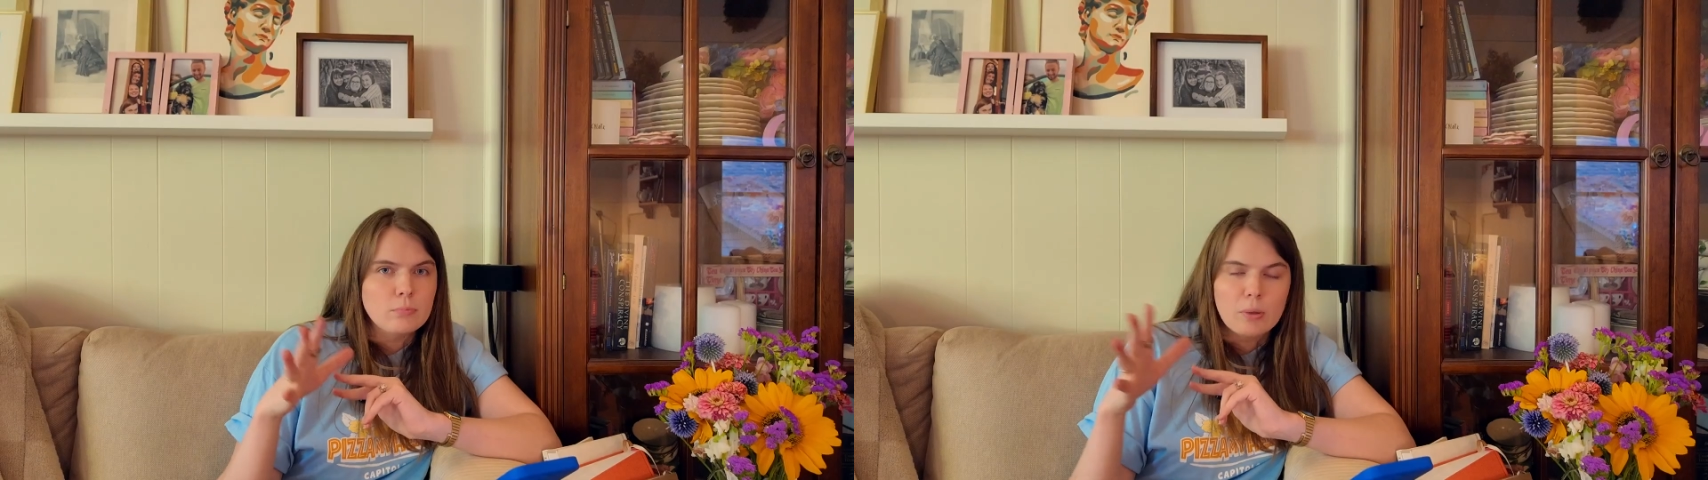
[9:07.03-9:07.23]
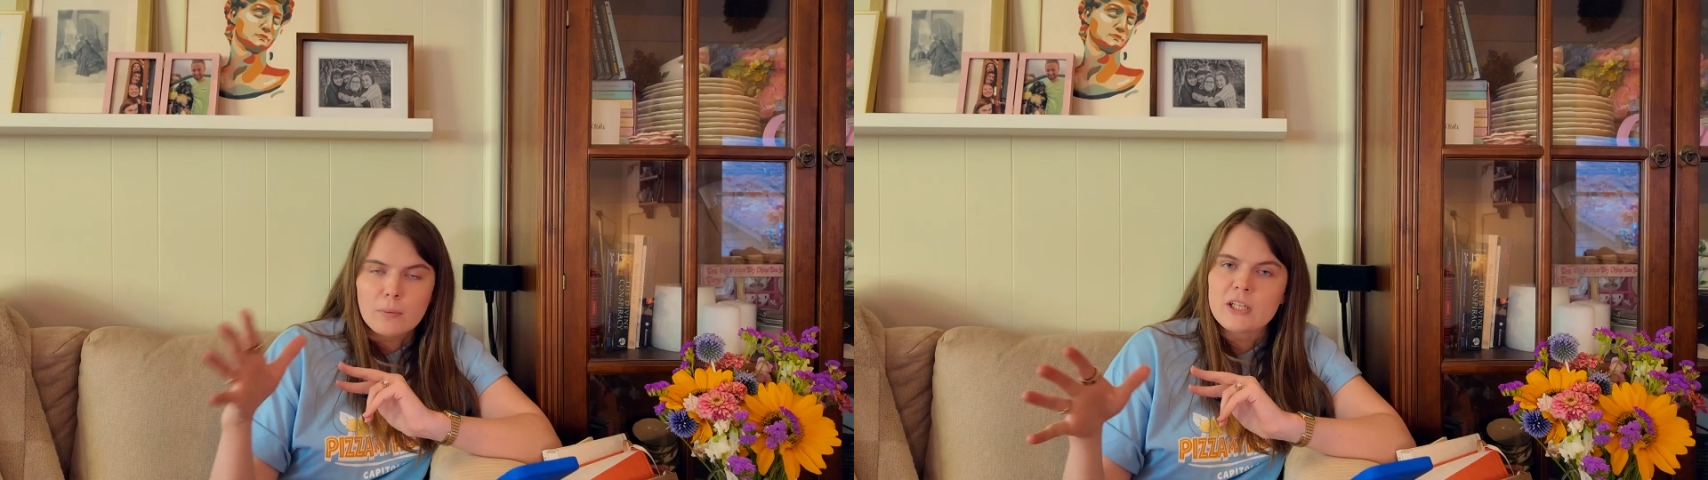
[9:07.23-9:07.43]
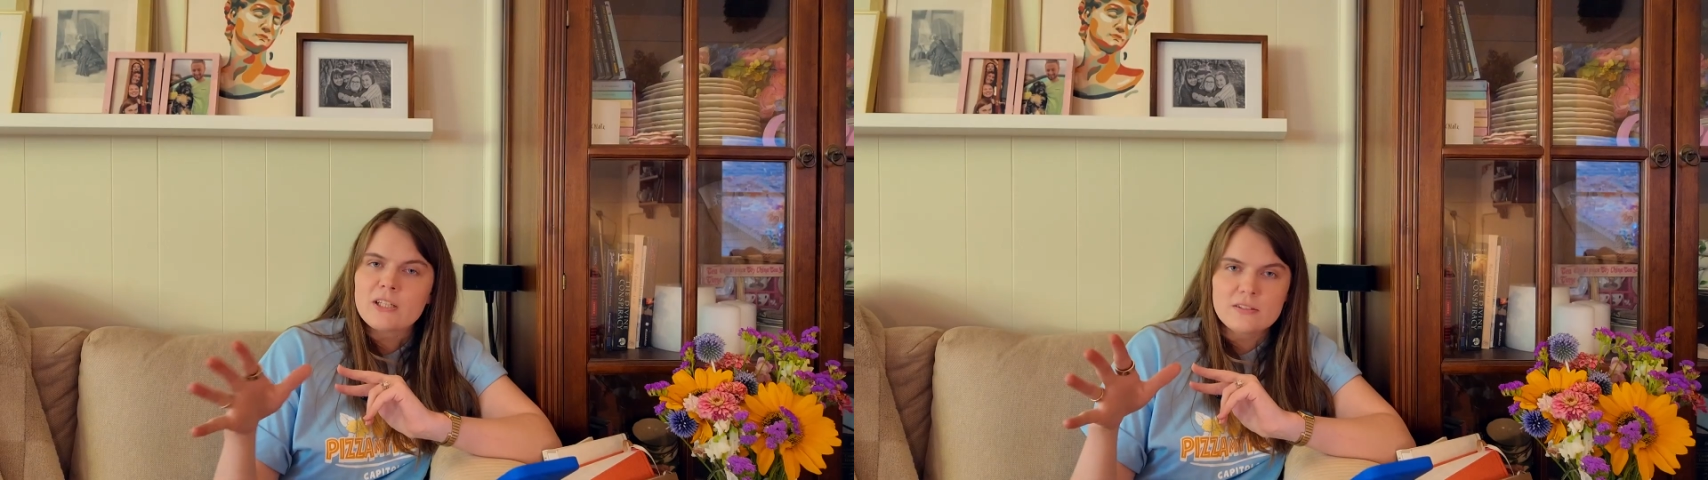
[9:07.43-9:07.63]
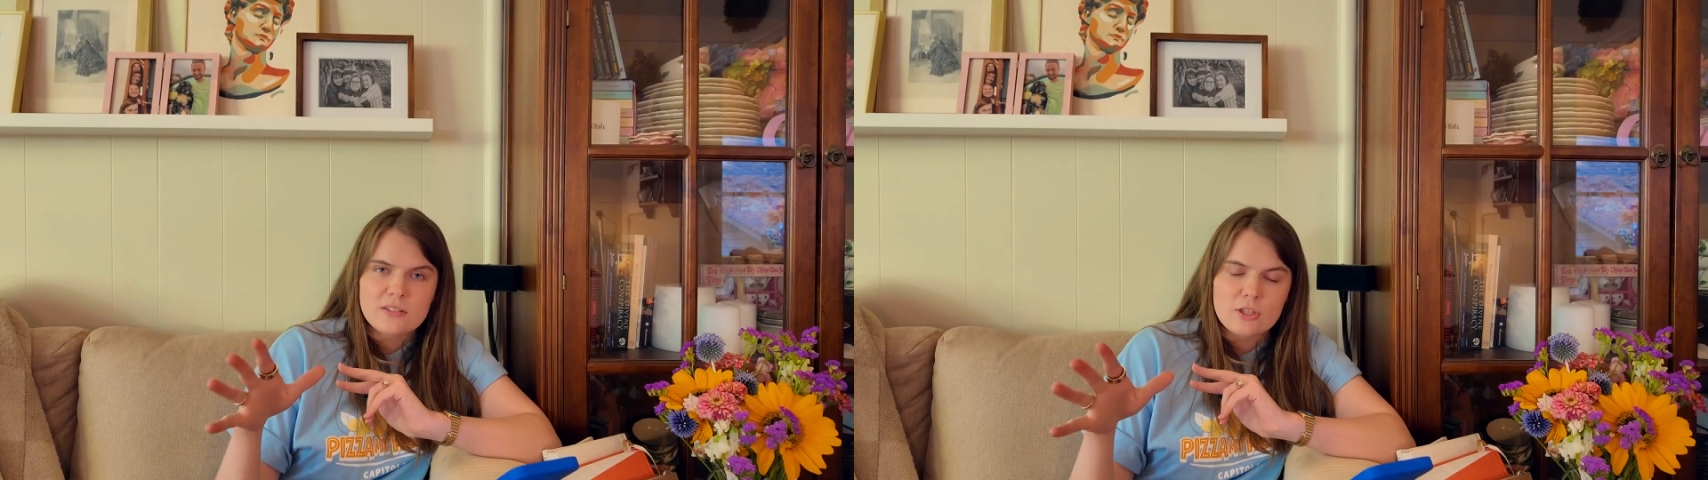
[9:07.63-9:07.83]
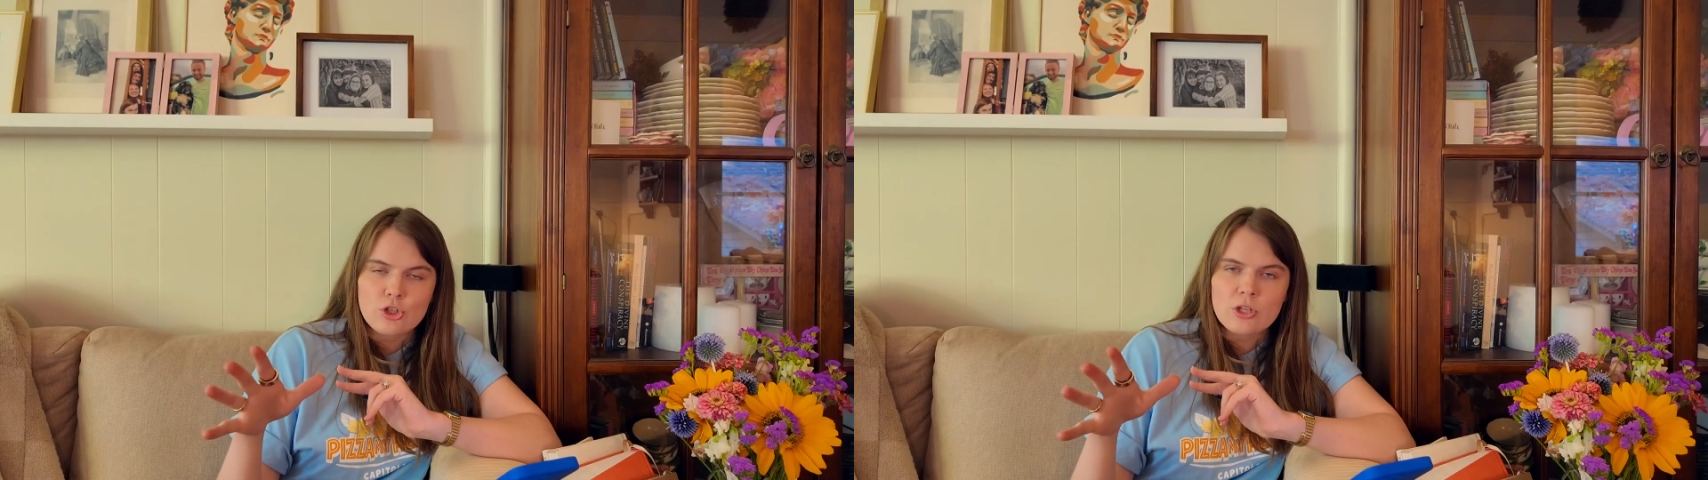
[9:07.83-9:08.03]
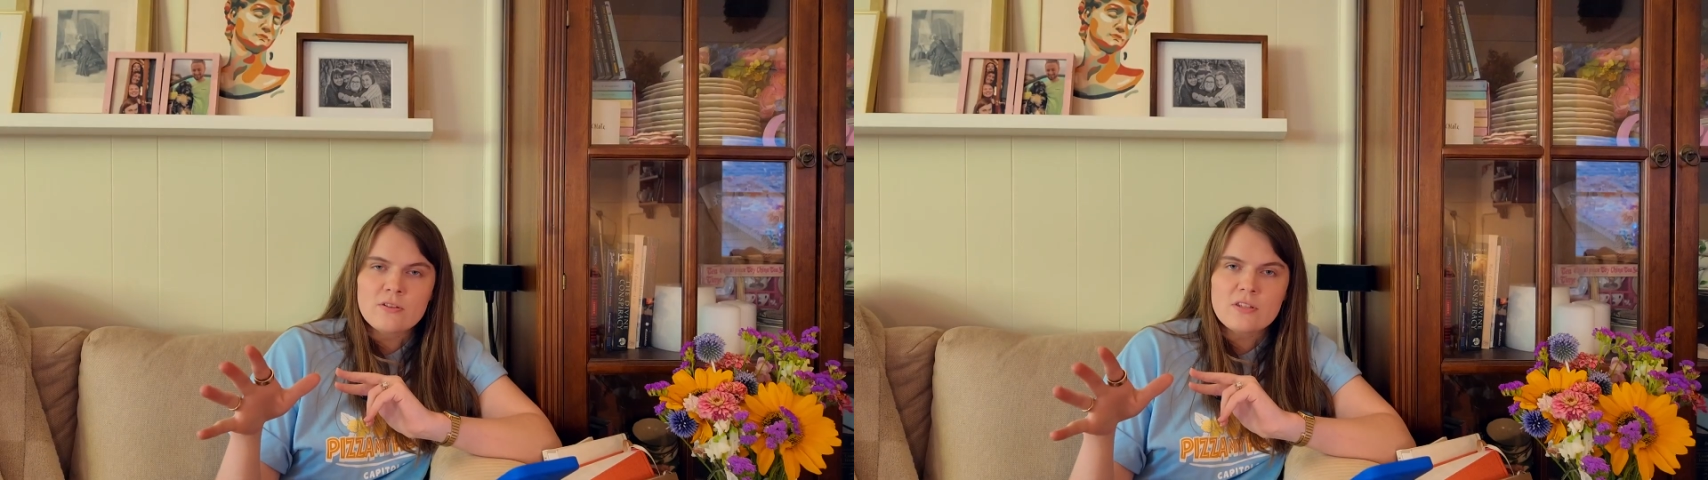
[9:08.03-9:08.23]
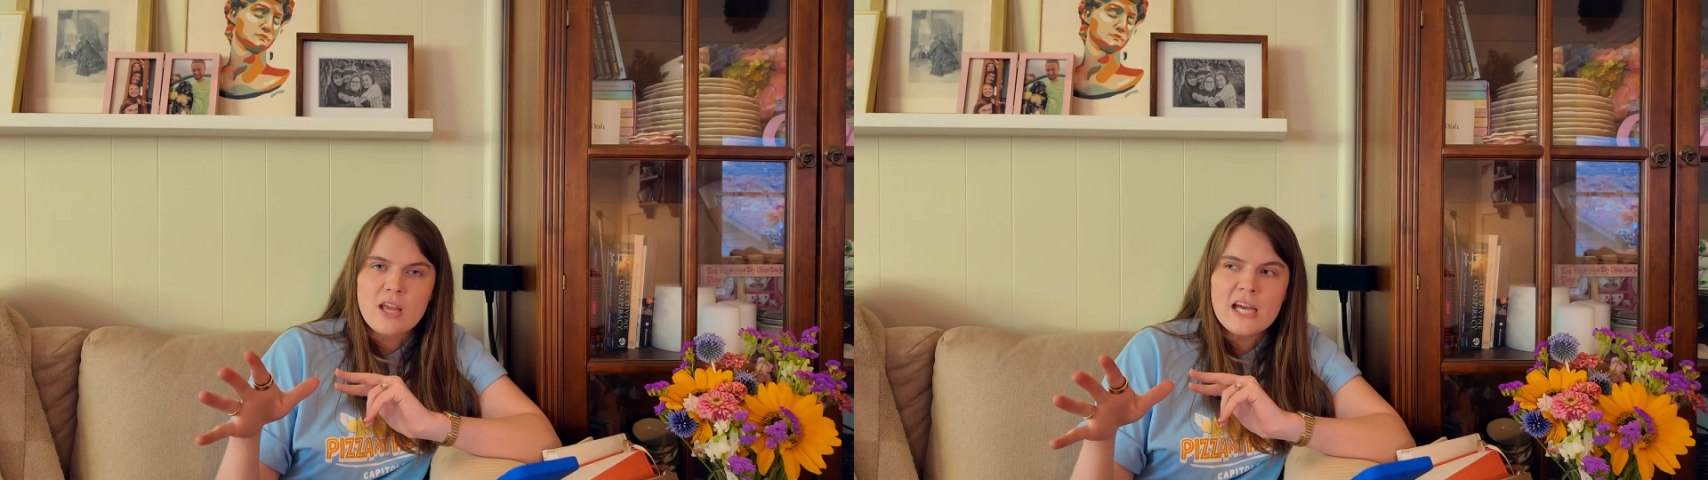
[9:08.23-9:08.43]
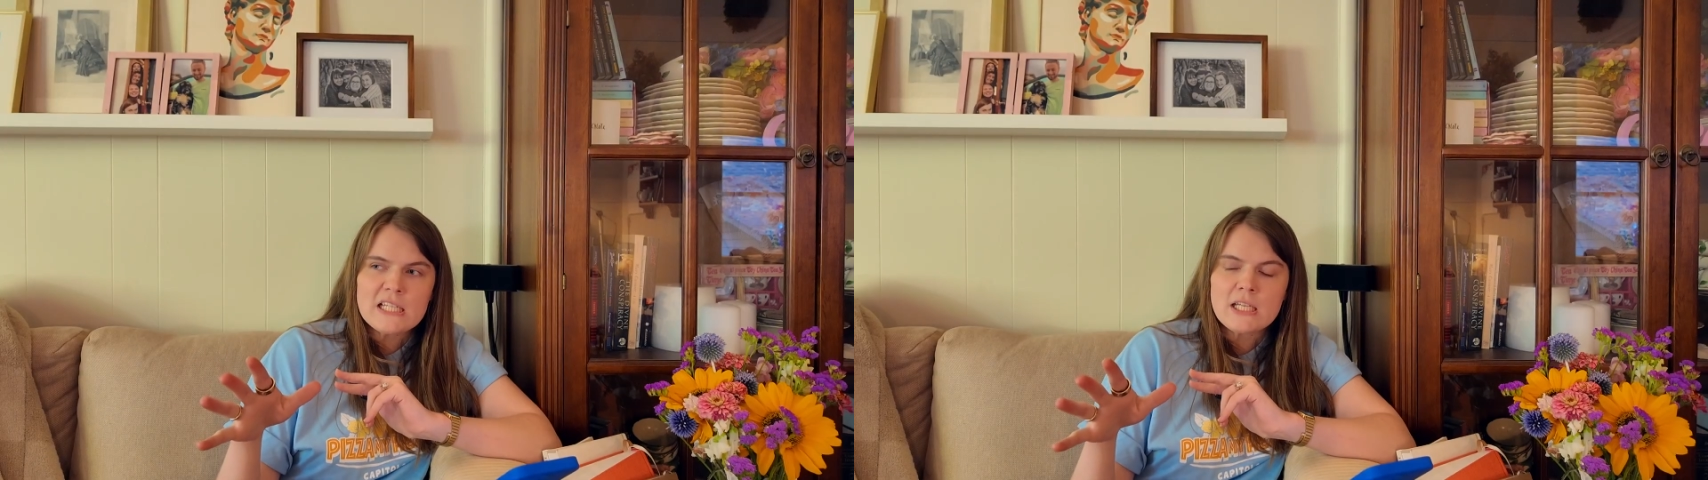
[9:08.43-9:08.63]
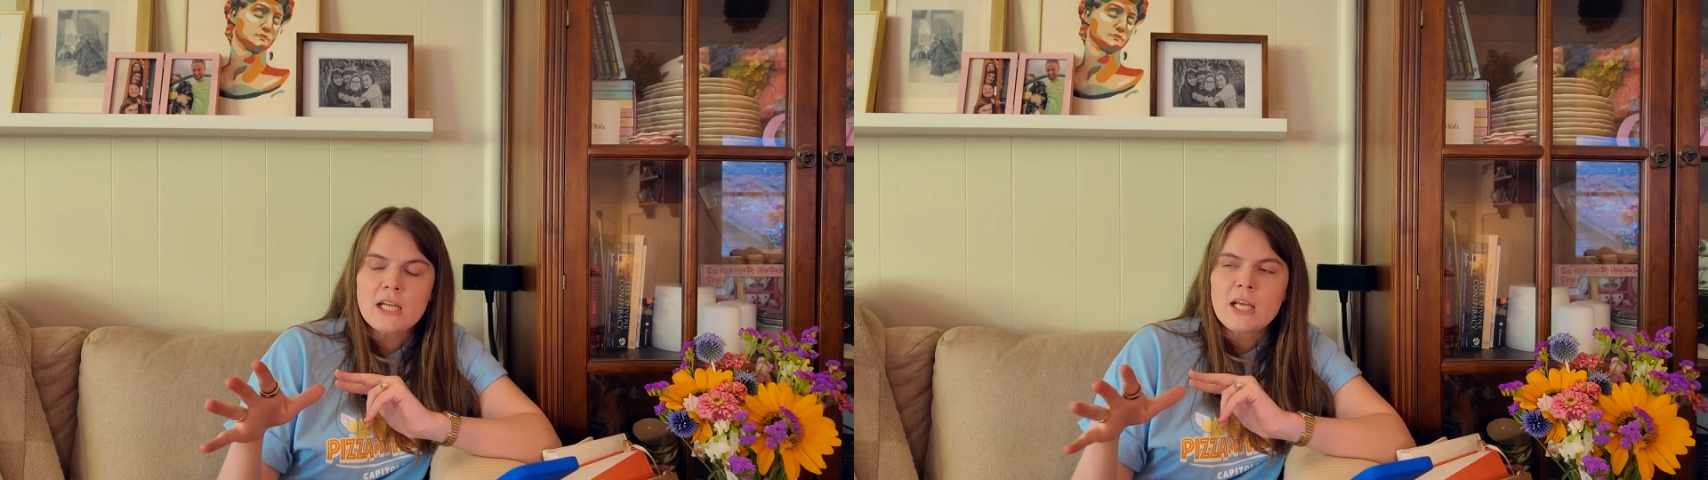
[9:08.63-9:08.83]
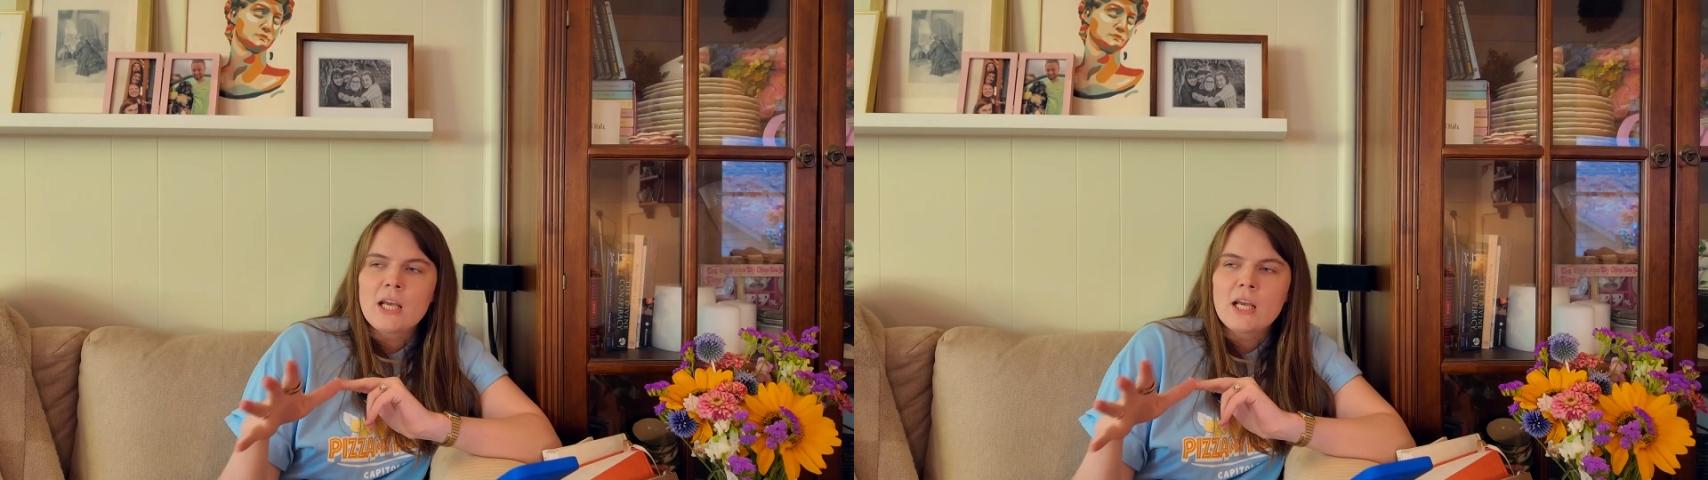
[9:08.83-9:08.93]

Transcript: permanent decisions yet,